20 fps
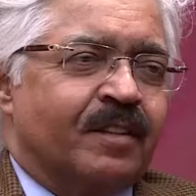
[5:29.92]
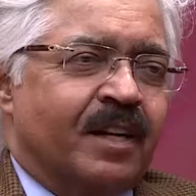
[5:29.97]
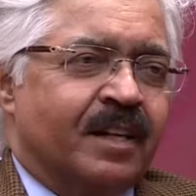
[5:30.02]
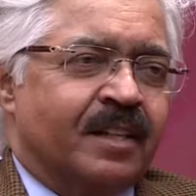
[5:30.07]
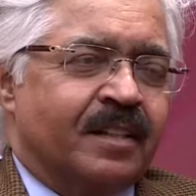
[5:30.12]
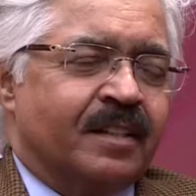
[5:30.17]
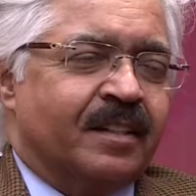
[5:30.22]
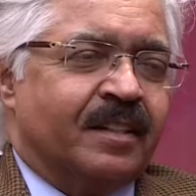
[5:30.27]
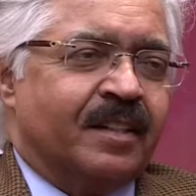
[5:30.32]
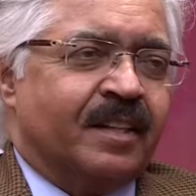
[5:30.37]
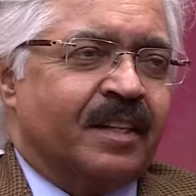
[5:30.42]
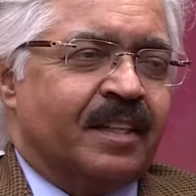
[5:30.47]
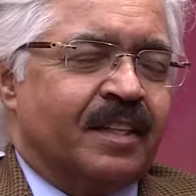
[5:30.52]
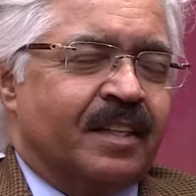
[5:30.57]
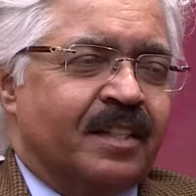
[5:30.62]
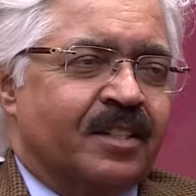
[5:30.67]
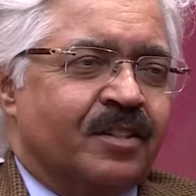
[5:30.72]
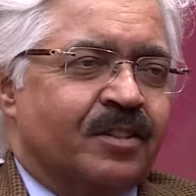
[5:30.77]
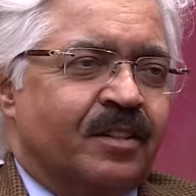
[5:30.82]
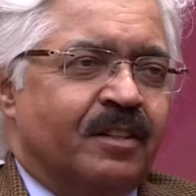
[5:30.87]
right. There are at
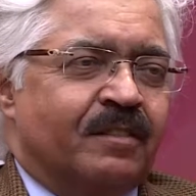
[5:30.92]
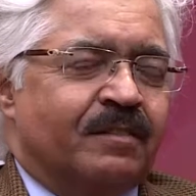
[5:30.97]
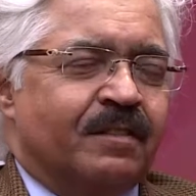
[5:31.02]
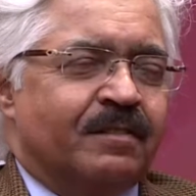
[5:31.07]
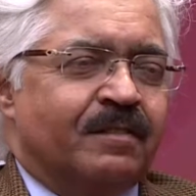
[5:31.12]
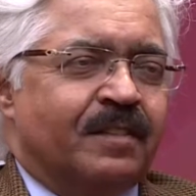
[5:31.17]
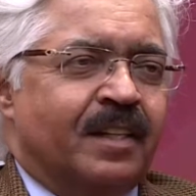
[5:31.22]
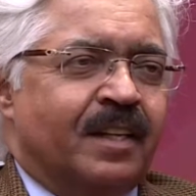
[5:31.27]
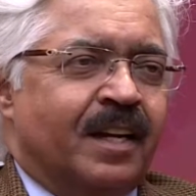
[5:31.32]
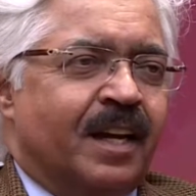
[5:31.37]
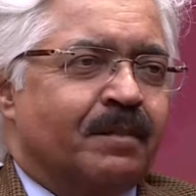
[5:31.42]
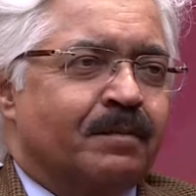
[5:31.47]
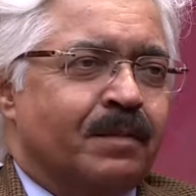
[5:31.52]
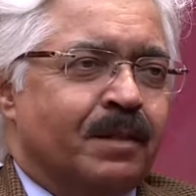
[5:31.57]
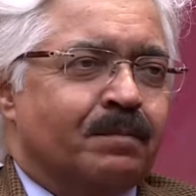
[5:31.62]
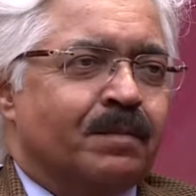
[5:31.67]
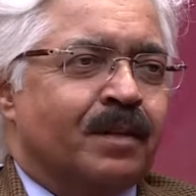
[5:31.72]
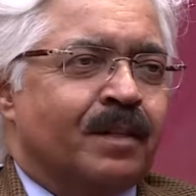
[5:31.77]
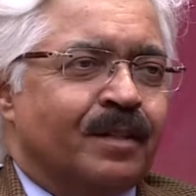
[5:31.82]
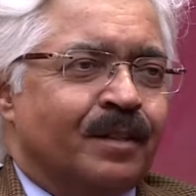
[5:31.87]
least 250 lakh
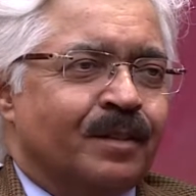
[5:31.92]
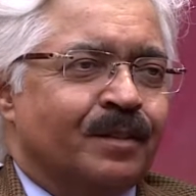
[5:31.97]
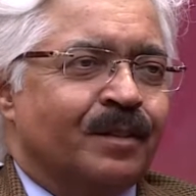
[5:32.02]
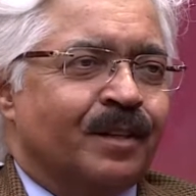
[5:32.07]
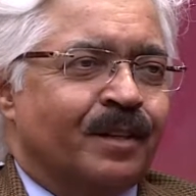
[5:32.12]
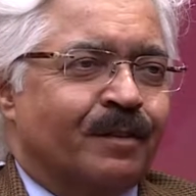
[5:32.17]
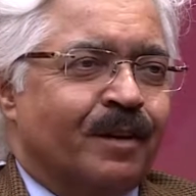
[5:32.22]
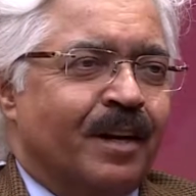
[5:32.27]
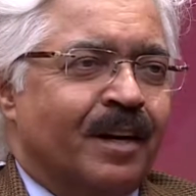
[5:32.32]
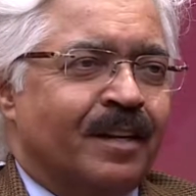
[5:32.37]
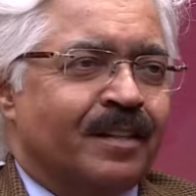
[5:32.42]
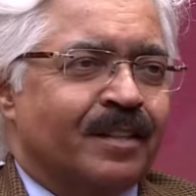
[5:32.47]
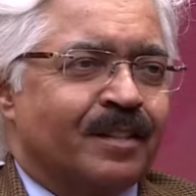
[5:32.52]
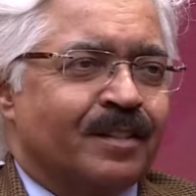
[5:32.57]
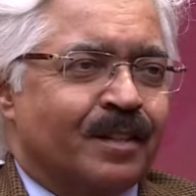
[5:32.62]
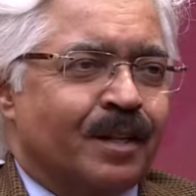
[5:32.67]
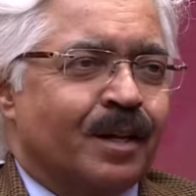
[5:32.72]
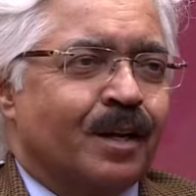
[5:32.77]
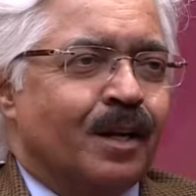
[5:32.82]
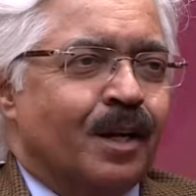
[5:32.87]
people who require
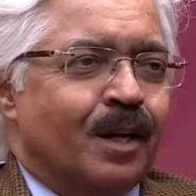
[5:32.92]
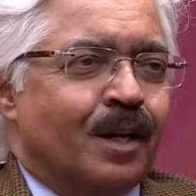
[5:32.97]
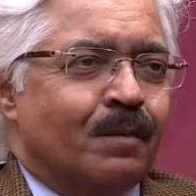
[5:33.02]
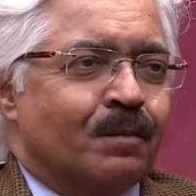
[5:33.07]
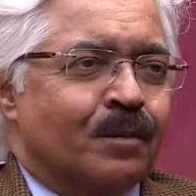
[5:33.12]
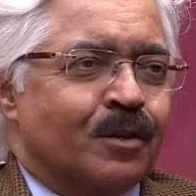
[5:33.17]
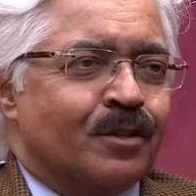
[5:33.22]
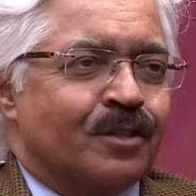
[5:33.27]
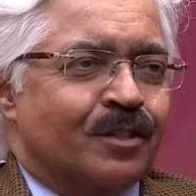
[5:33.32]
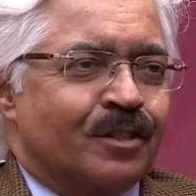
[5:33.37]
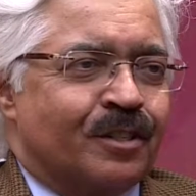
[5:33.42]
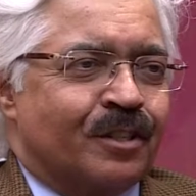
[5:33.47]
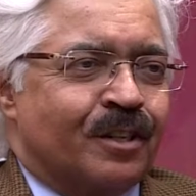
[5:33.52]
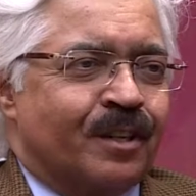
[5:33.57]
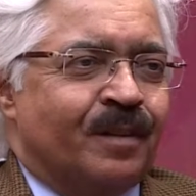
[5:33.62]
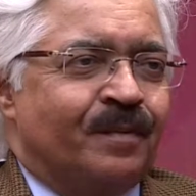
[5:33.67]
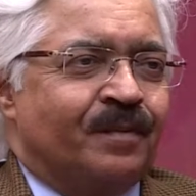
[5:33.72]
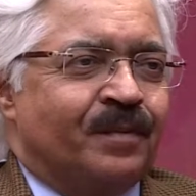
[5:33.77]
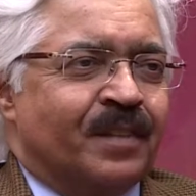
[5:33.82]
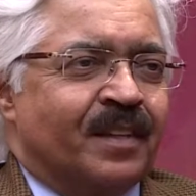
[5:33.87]
this uh, procedure
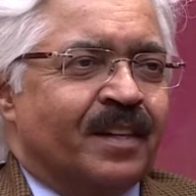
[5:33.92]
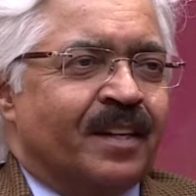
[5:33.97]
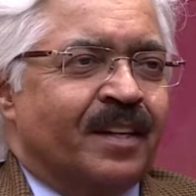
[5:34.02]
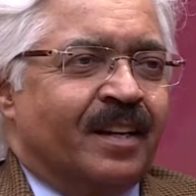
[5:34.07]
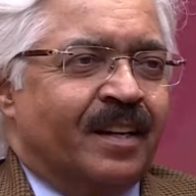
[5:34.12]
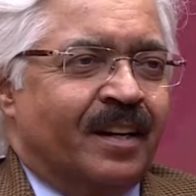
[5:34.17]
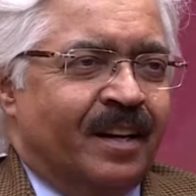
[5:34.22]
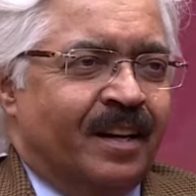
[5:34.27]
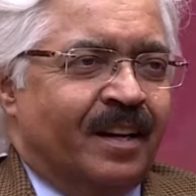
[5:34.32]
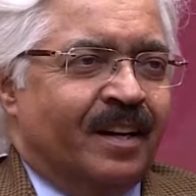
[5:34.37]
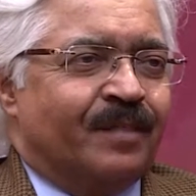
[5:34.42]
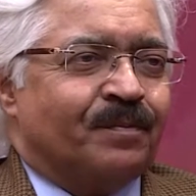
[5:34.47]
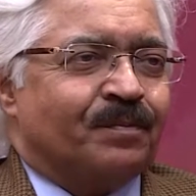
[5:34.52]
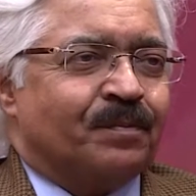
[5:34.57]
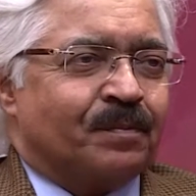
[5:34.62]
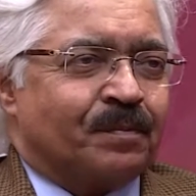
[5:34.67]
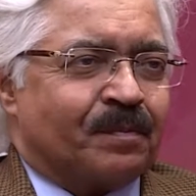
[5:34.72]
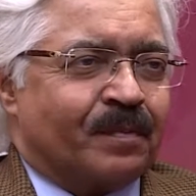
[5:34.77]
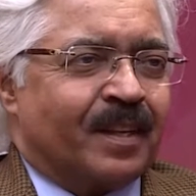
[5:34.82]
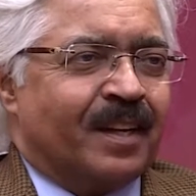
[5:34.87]
uh,
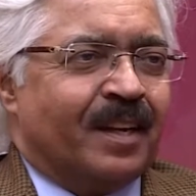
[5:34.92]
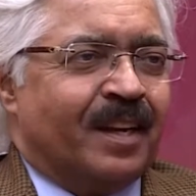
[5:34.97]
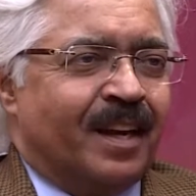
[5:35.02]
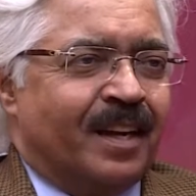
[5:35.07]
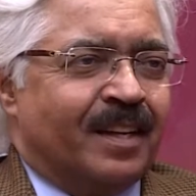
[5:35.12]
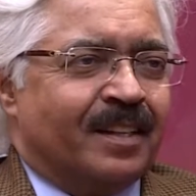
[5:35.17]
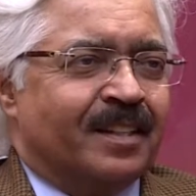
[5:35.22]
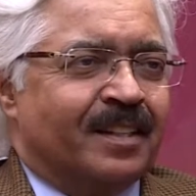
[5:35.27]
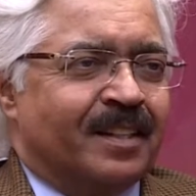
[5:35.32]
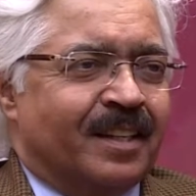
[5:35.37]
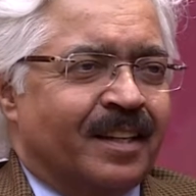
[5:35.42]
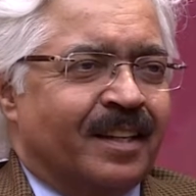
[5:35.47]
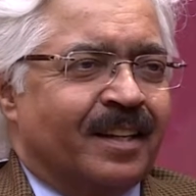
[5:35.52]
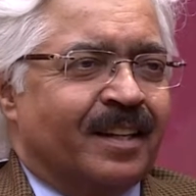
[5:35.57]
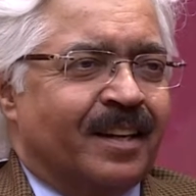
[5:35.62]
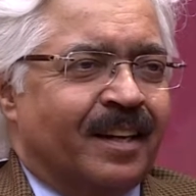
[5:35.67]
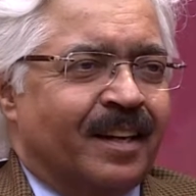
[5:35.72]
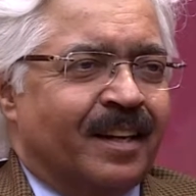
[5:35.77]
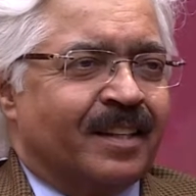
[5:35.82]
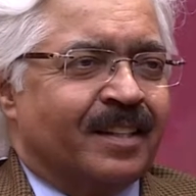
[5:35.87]
and, uh,
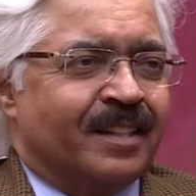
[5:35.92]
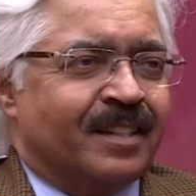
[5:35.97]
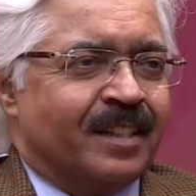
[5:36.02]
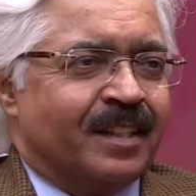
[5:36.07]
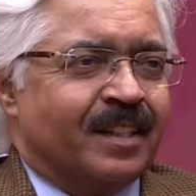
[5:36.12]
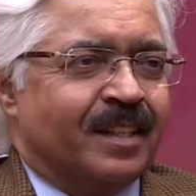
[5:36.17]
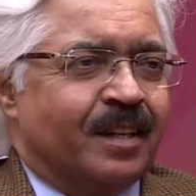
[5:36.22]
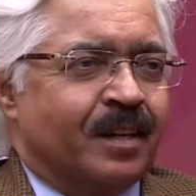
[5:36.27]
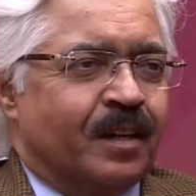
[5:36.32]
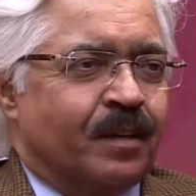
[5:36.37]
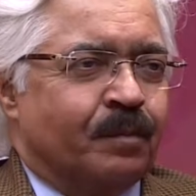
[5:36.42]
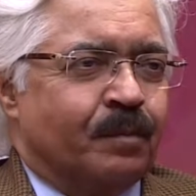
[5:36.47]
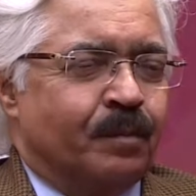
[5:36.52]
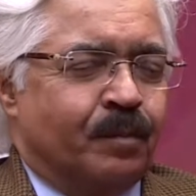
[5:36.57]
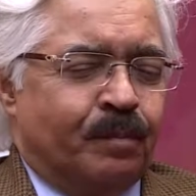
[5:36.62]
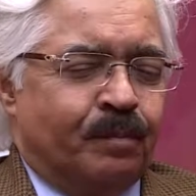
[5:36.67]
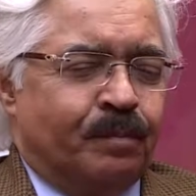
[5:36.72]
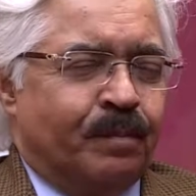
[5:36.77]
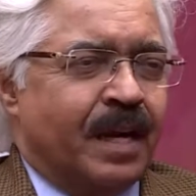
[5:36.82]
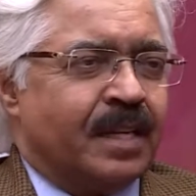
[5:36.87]
and uh,
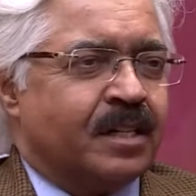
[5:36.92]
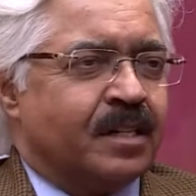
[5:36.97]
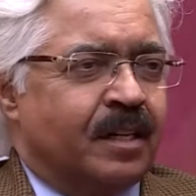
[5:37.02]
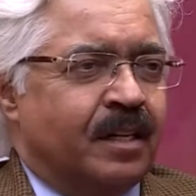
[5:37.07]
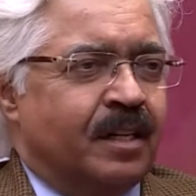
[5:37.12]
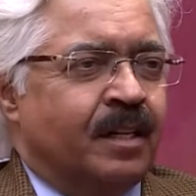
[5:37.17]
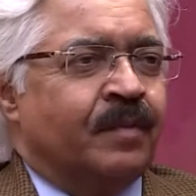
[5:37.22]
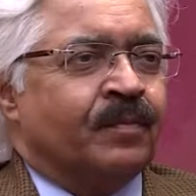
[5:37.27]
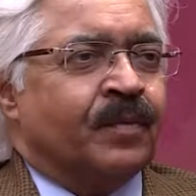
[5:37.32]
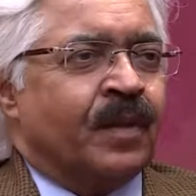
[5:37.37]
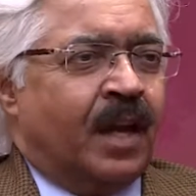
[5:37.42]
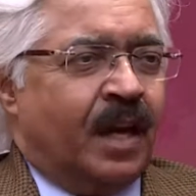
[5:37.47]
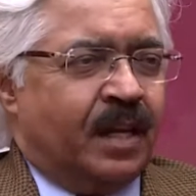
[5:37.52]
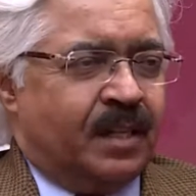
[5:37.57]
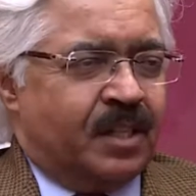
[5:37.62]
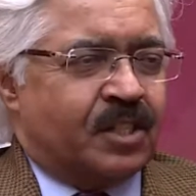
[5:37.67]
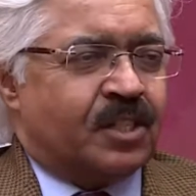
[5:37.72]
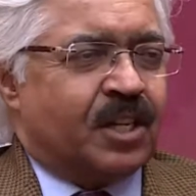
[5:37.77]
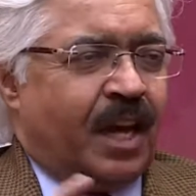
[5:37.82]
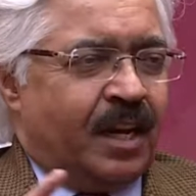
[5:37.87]
better and
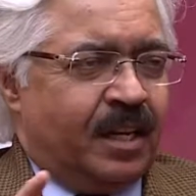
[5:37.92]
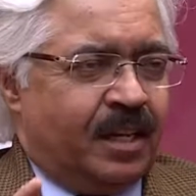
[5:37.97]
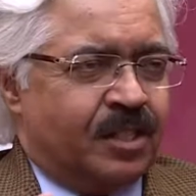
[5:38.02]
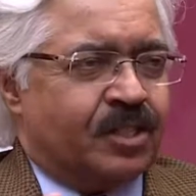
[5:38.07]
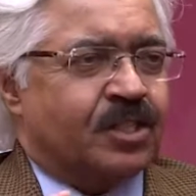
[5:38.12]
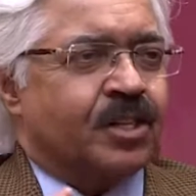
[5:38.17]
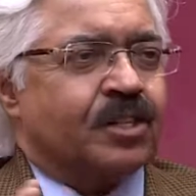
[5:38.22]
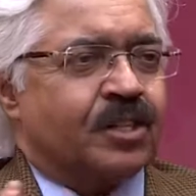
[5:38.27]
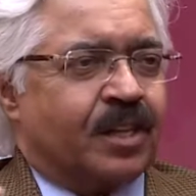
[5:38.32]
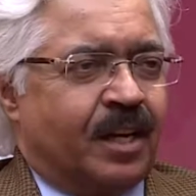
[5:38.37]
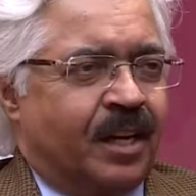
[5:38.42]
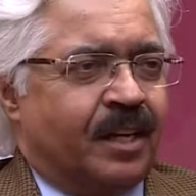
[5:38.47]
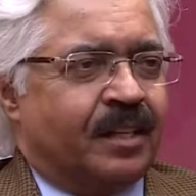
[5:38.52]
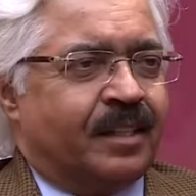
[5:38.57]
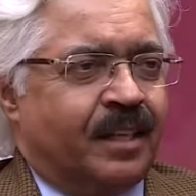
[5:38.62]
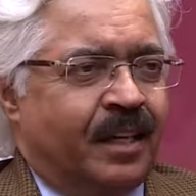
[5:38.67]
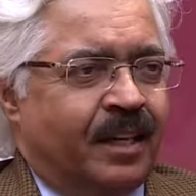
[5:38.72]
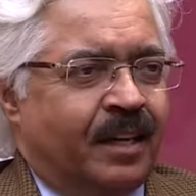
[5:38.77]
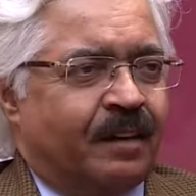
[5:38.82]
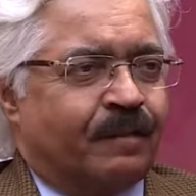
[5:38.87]
the challenges are
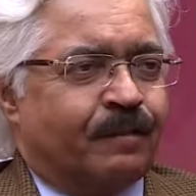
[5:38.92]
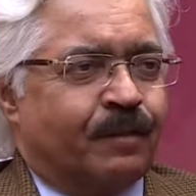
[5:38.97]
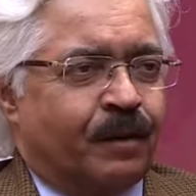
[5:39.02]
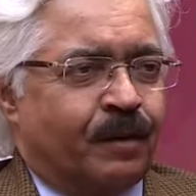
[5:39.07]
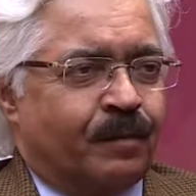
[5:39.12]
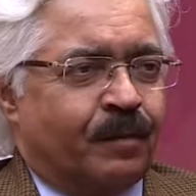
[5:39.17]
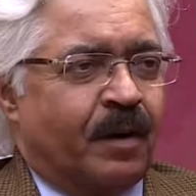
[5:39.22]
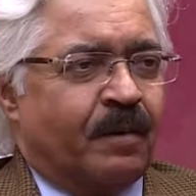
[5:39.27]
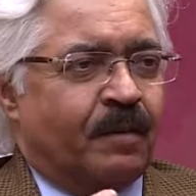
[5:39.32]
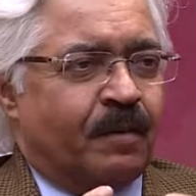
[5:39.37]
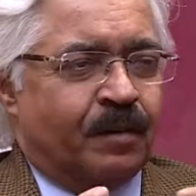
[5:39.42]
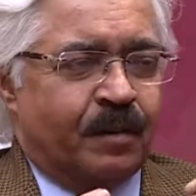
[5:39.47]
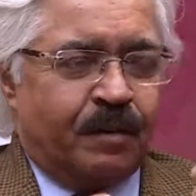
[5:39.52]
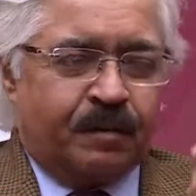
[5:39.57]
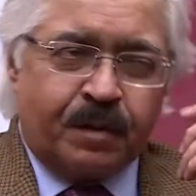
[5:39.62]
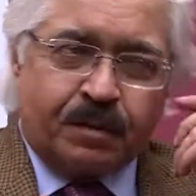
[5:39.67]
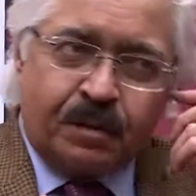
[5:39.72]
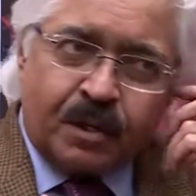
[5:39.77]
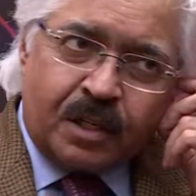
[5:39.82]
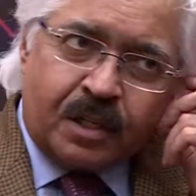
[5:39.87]
there for
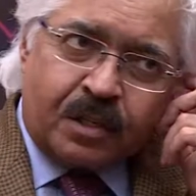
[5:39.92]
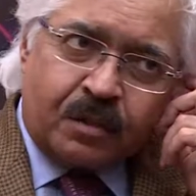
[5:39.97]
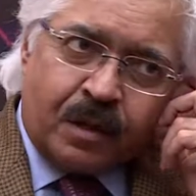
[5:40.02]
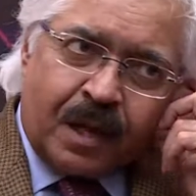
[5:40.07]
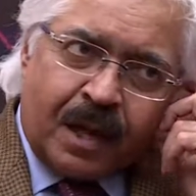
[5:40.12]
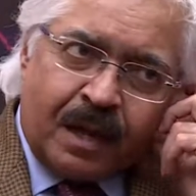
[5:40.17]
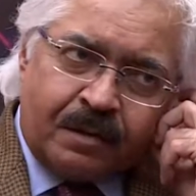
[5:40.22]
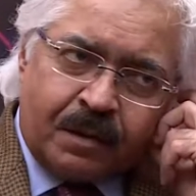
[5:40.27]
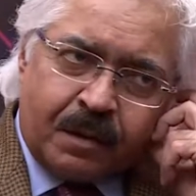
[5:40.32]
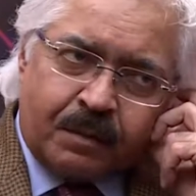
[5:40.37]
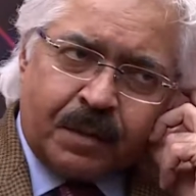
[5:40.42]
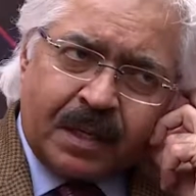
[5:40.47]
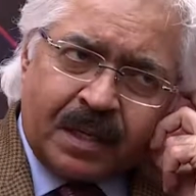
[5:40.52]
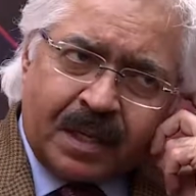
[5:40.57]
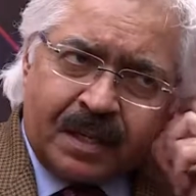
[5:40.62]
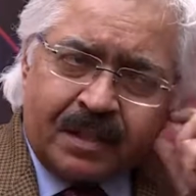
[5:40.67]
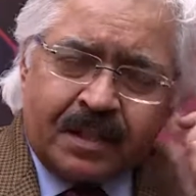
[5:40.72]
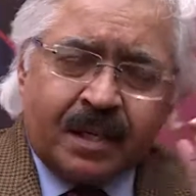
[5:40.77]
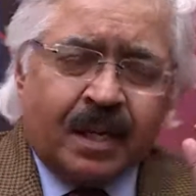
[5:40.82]
everybody to have it. But I,